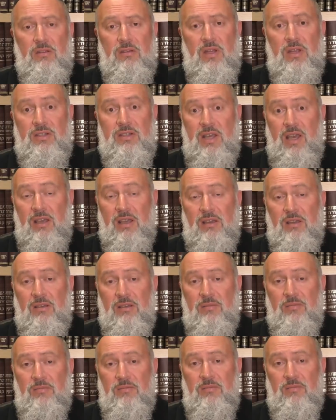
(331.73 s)
attack
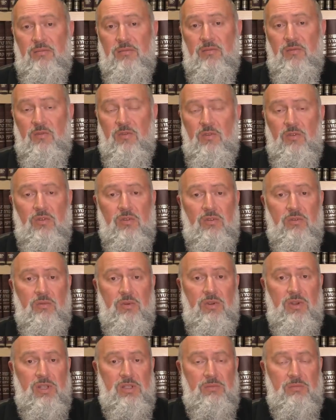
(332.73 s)
for
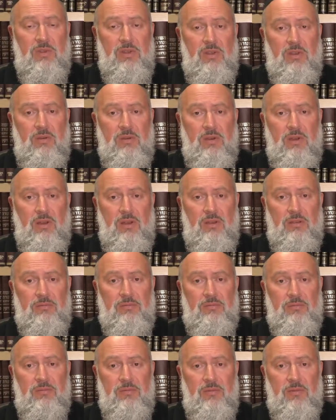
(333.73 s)
what has been going on
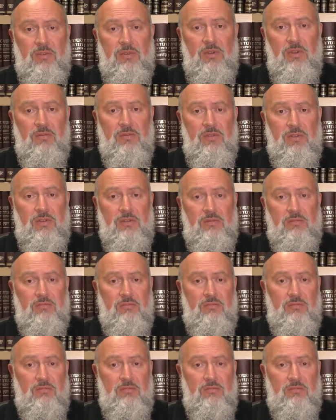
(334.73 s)
over,